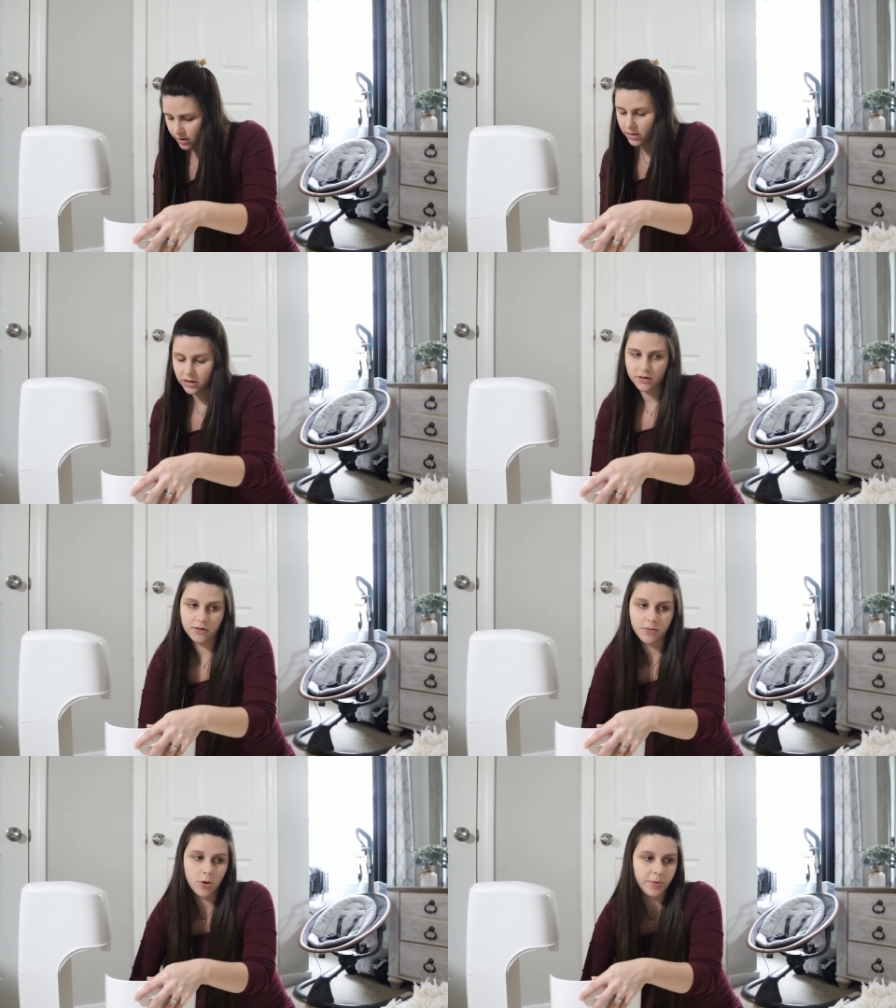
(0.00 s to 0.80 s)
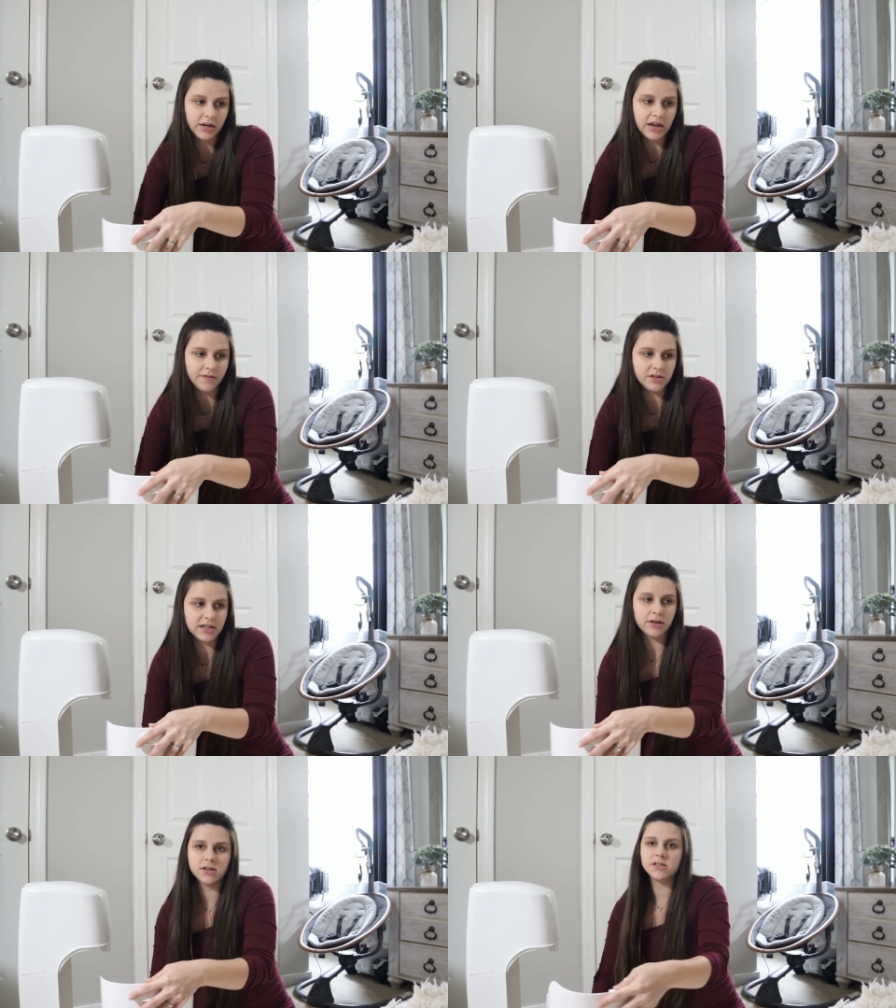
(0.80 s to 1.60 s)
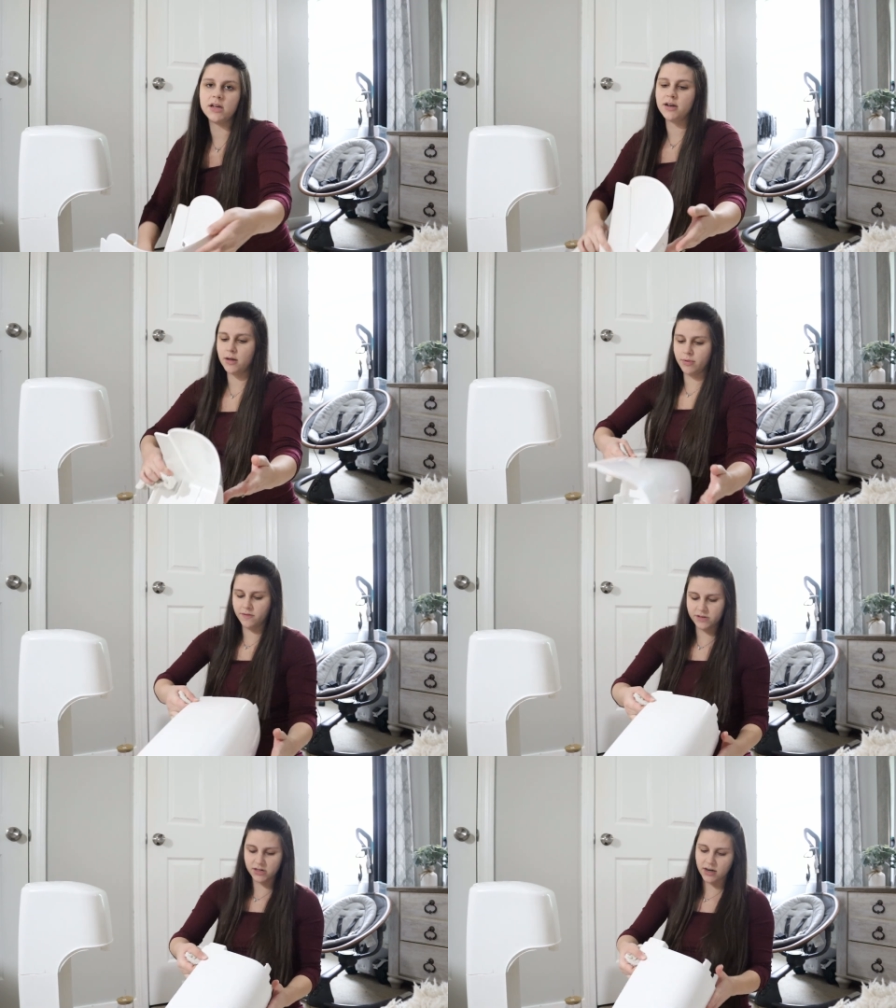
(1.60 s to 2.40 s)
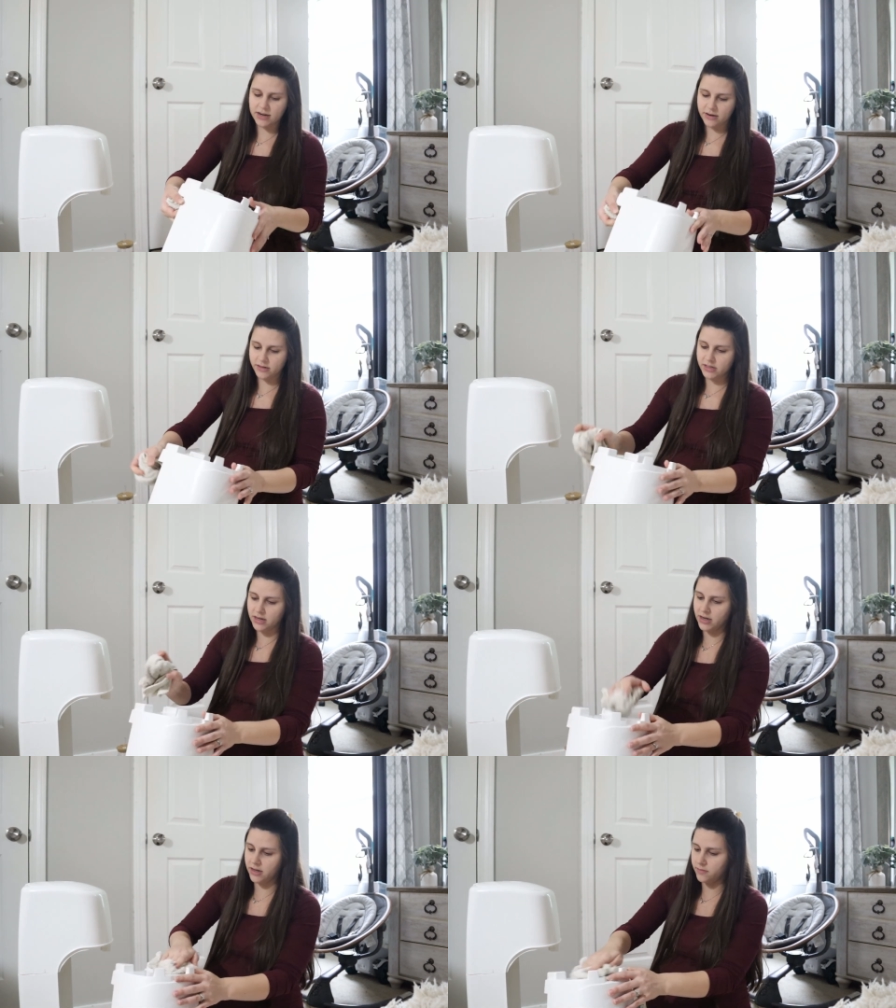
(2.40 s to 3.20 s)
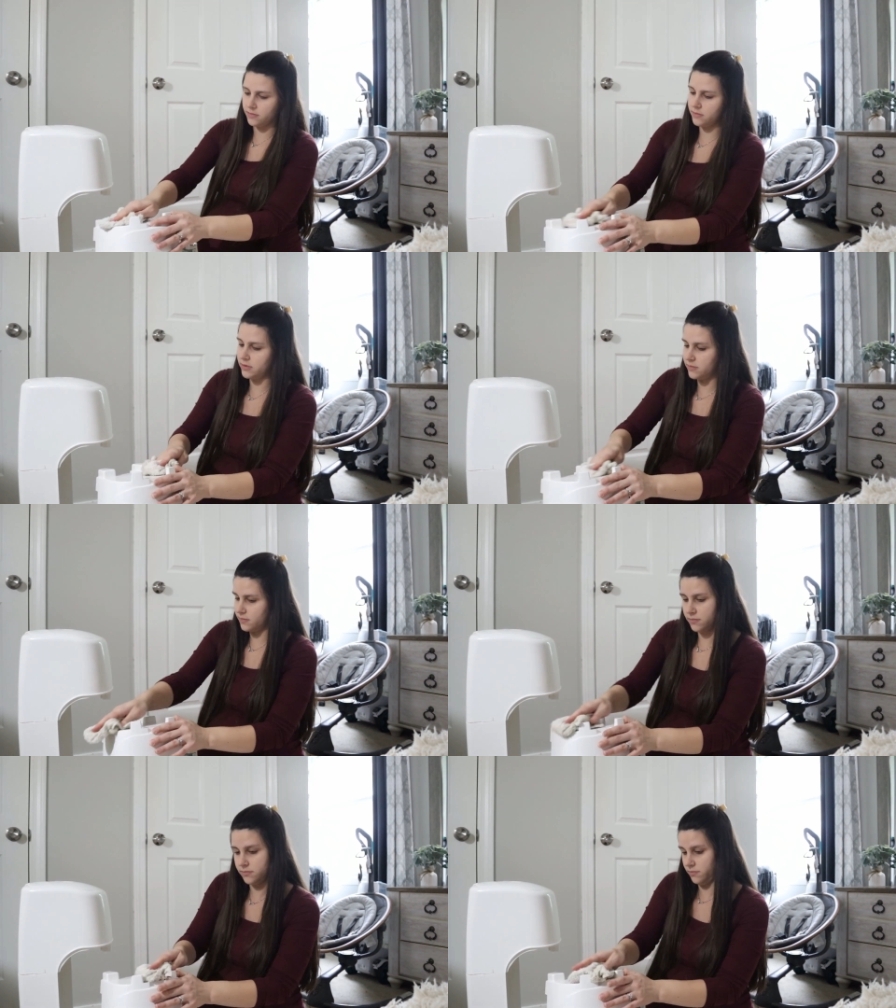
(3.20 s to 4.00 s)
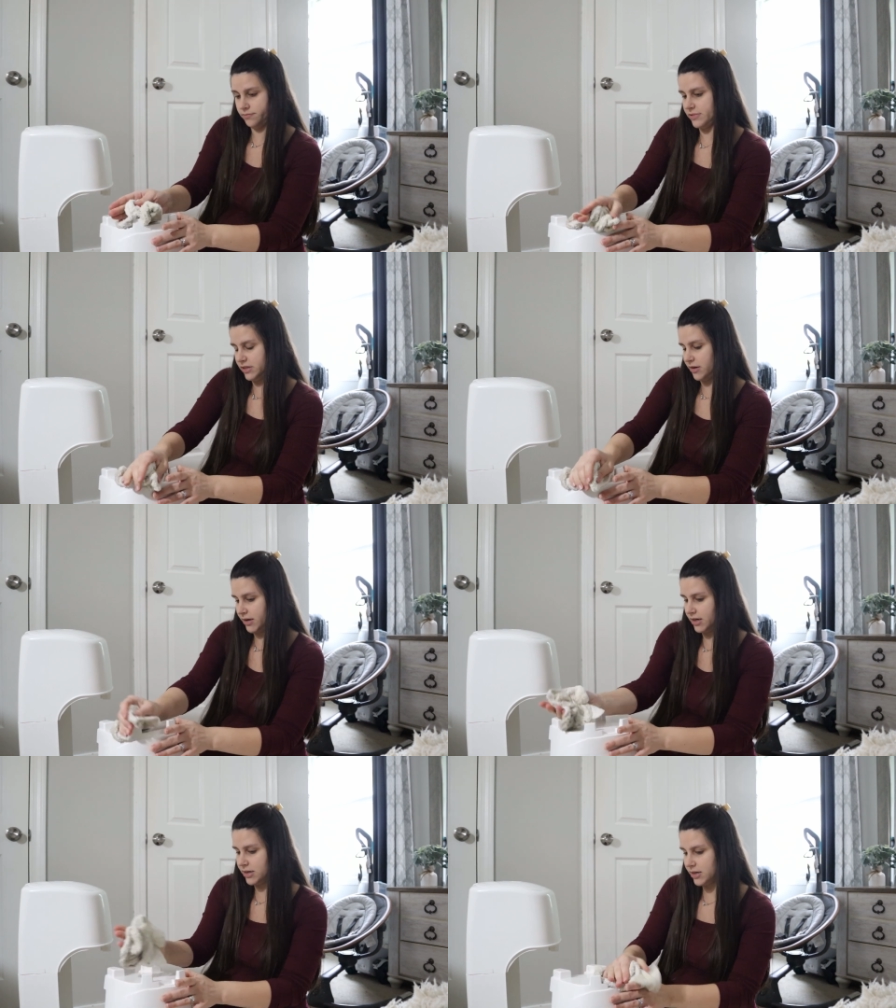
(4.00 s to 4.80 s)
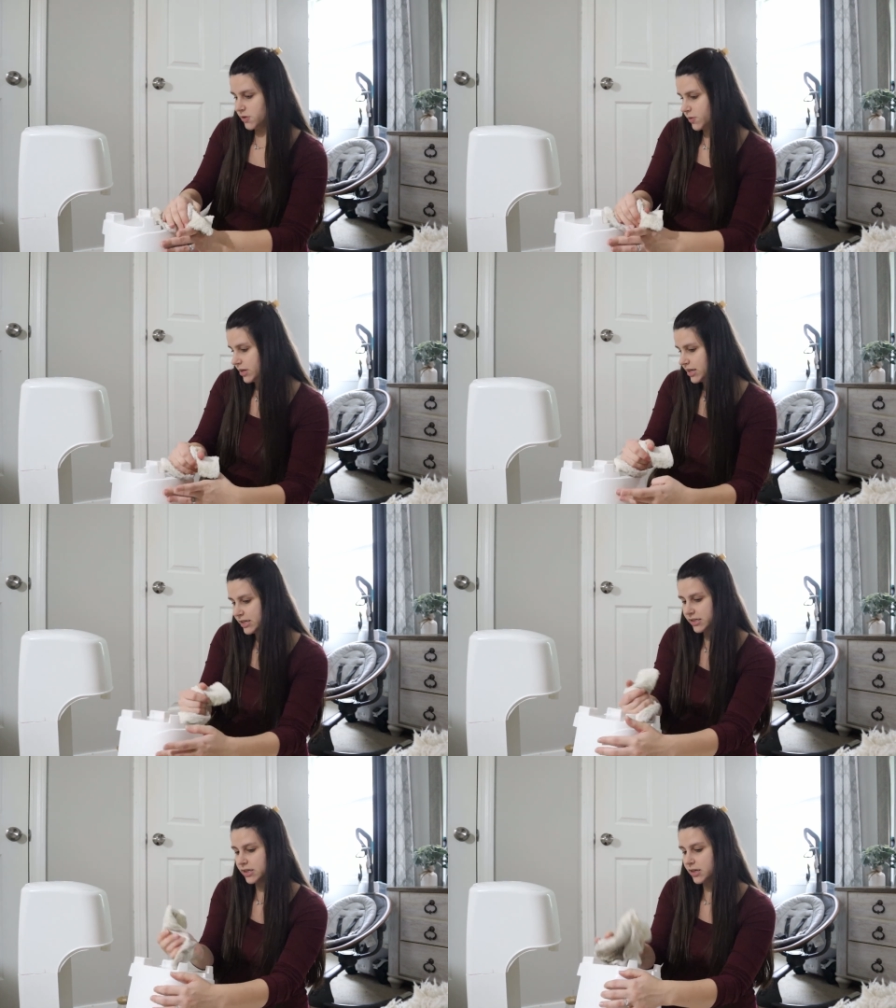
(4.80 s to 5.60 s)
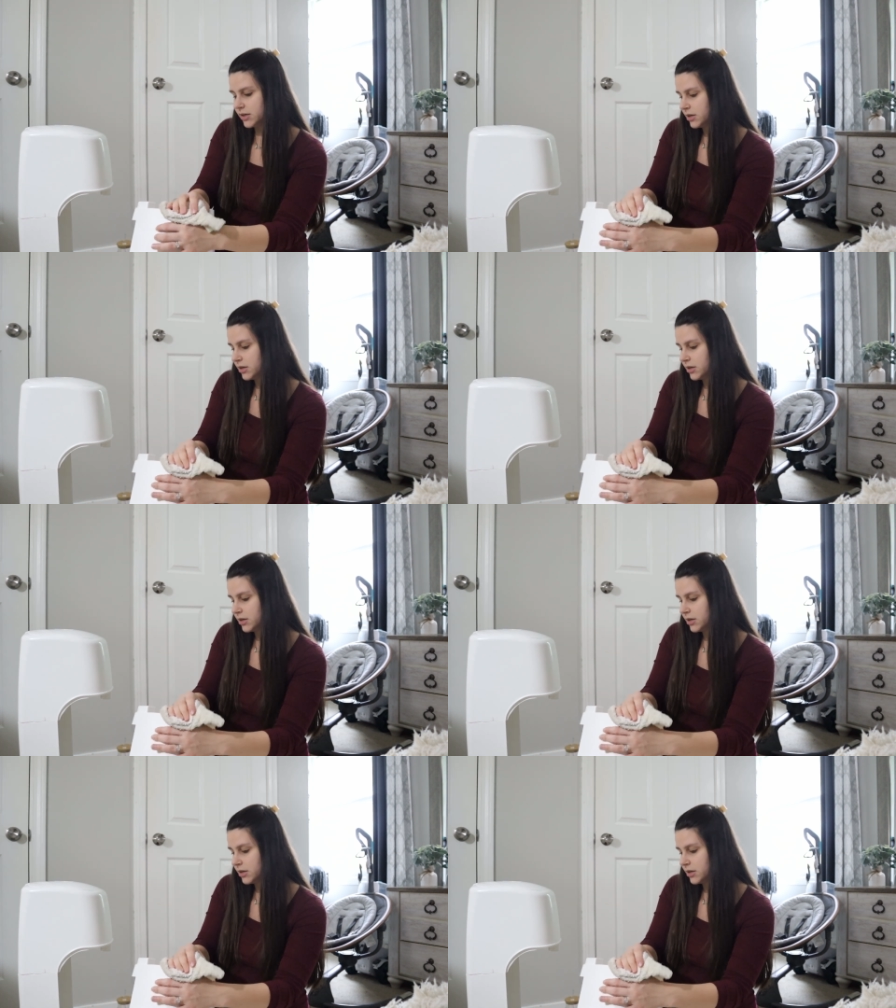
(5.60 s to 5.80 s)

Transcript: I don't know. I'm hoping to have this out on Sunday, but if it's not out on Sunday, it's alright. It is what it is.